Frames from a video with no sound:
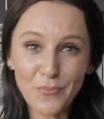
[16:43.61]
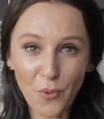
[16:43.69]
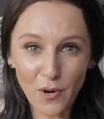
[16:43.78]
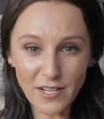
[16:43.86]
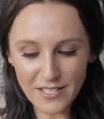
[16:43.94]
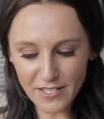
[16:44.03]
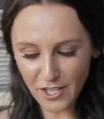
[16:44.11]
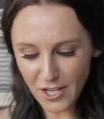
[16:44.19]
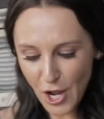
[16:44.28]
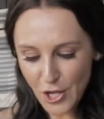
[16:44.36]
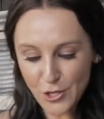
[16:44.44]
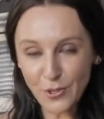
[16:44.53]
more dessert,
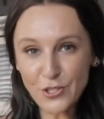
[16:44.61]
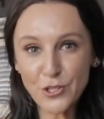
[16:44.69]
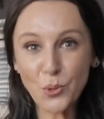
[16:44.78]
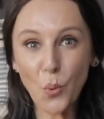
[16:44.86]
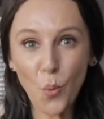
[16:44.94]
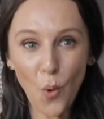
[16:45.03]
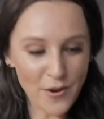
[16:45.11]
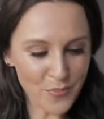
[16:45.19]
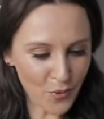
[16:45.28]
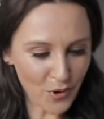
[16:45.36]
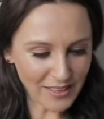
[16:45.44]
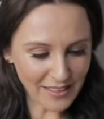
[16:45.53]
you could do one
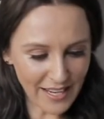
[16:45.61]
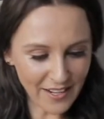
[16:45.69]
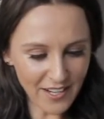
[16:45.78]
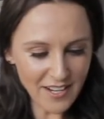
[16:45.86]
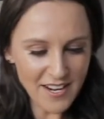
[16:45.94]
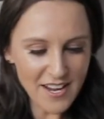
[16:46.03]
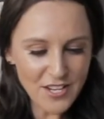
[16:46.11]
more layer.